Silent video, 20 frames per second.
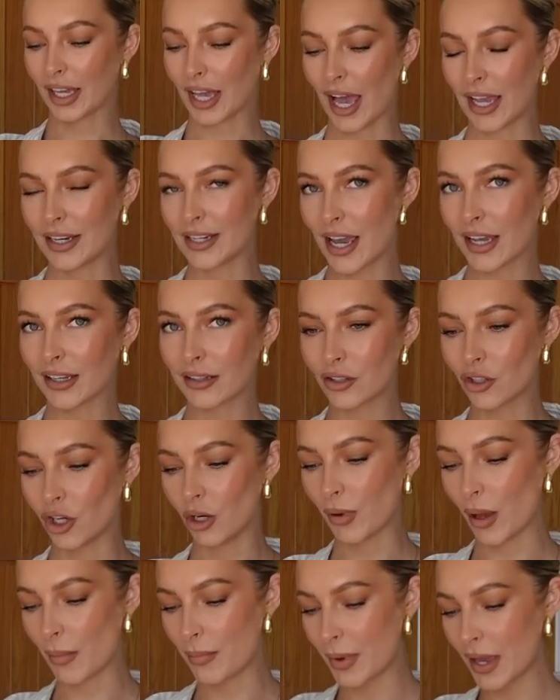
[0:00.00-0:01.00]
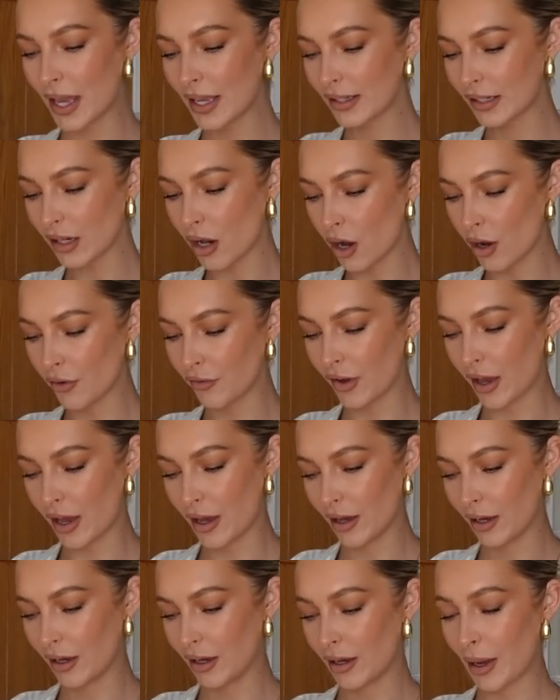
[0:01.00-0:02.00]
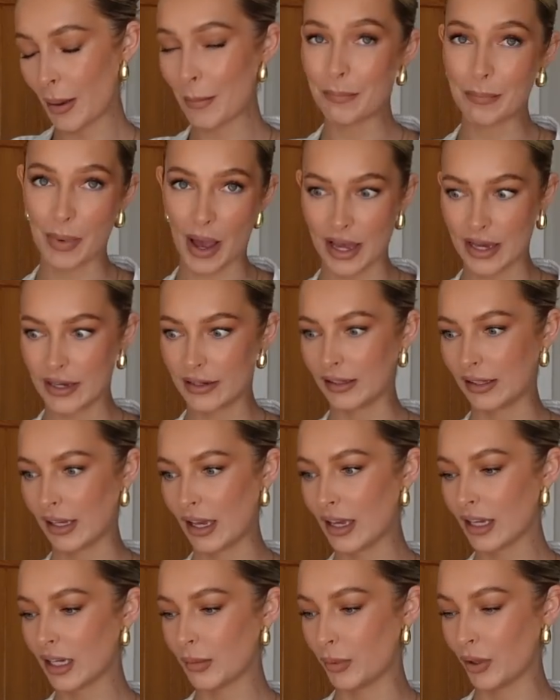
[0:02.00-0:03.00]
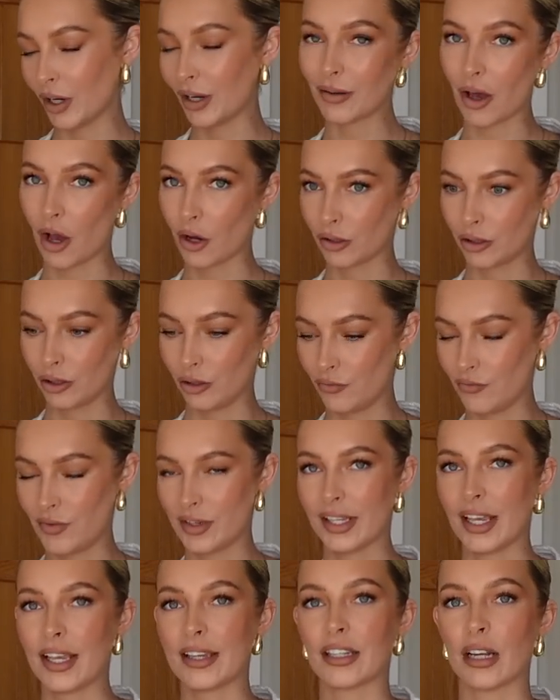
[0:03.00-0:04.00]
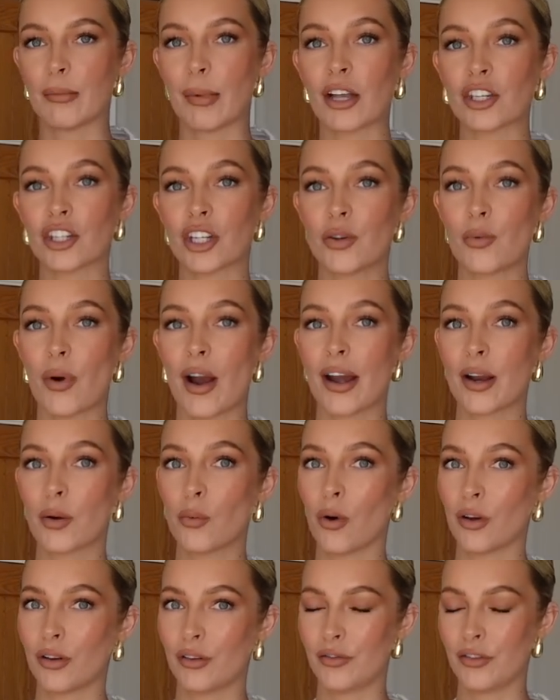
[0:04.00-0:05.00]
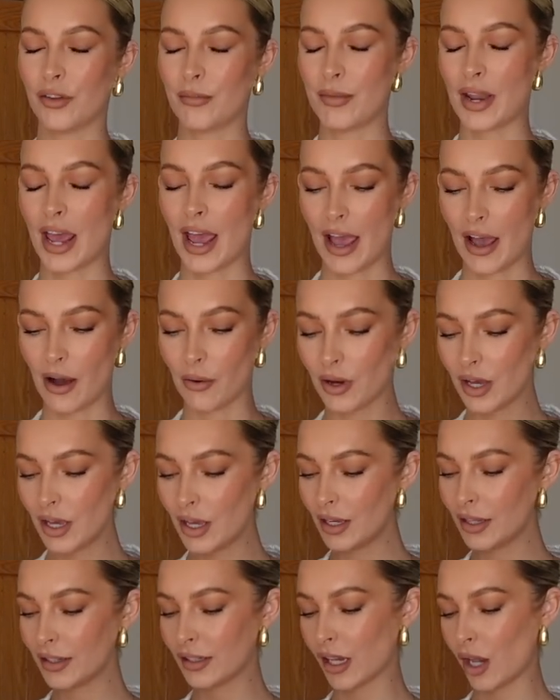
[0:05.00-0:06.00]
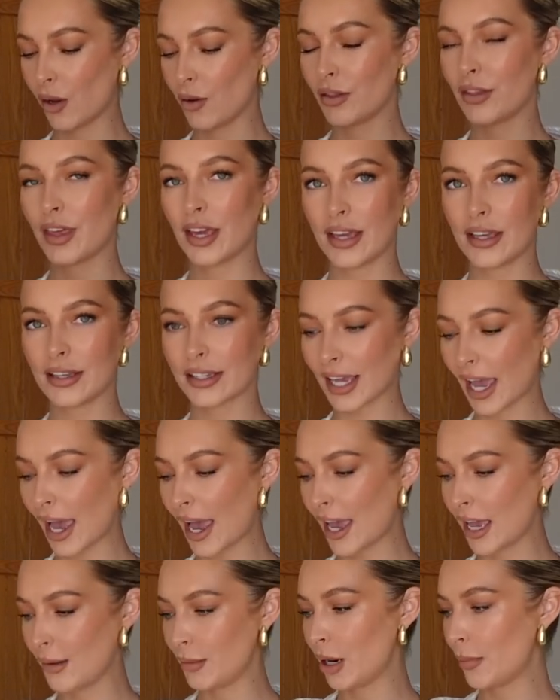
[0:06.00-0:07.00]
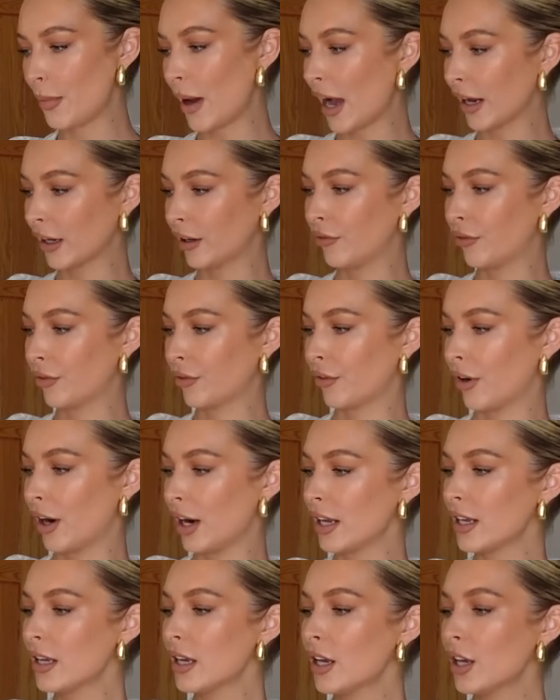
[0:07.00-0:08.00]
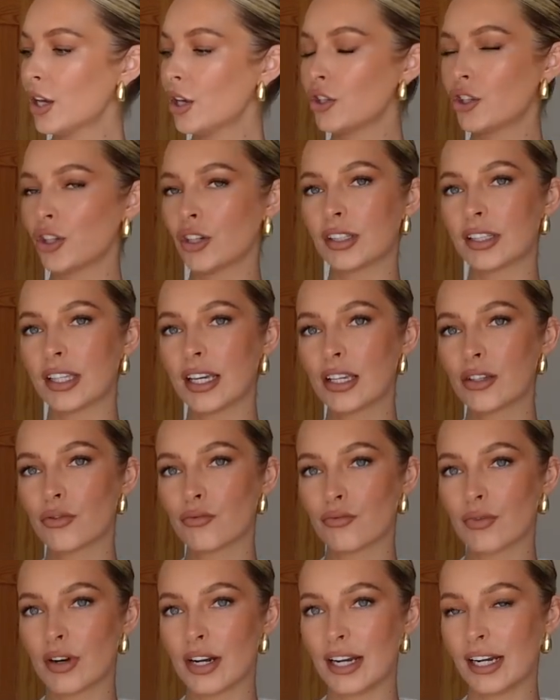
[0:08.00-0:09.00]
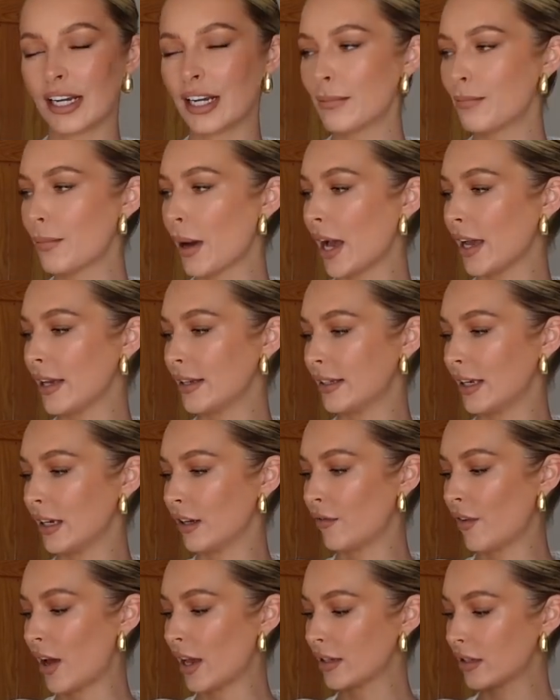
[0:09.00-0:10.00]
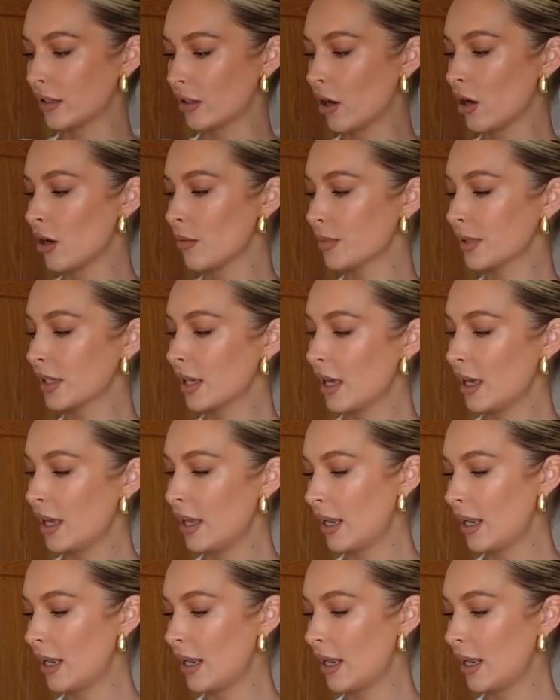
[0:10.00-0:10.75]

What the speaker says: Okay, next up, a bit of a basic, but I couldn't resist. I'm actually wearing one of them now. So these came in a pack of three, just these really basic best tops.